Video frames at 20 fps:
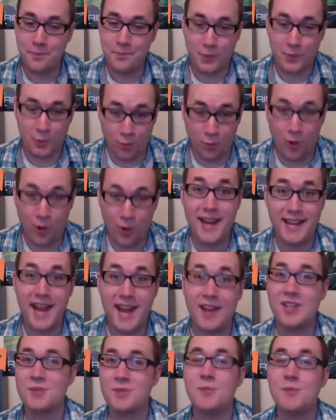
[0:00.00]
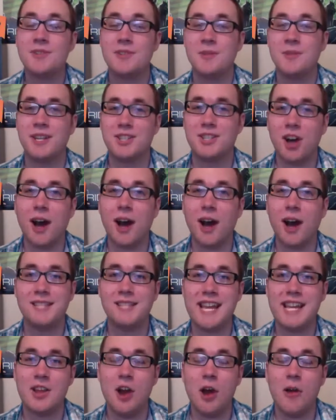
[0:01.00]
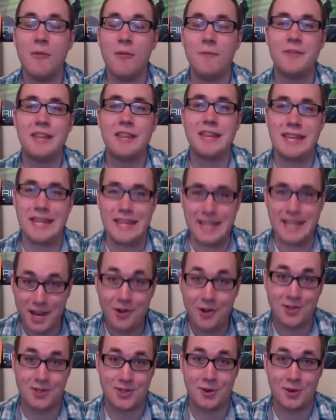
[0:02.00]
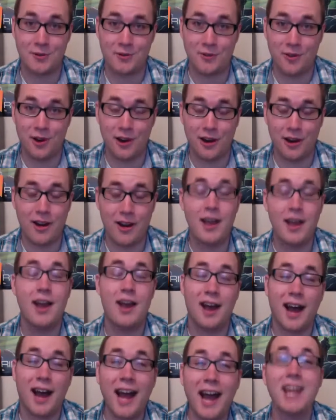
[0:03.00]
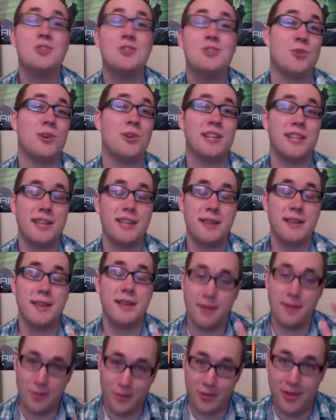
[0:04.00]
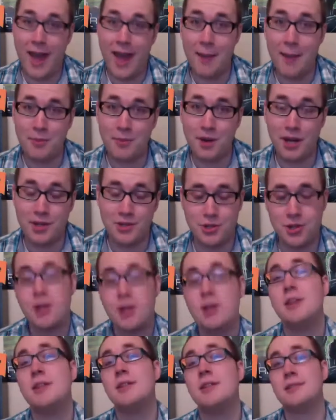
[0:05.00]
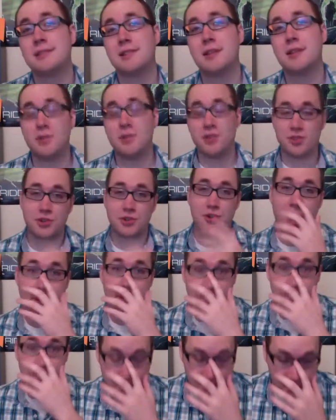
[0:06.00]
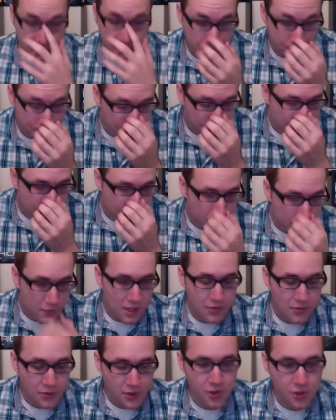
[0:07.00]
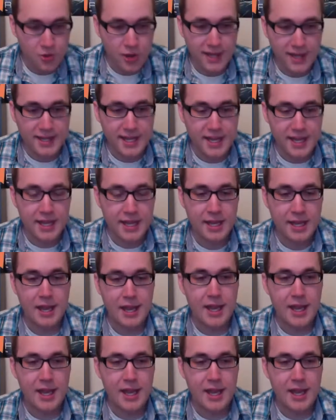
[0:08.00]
right now this movie's in my top 10 of the year so far. I enjoyed it that much. So let me describe. The directing,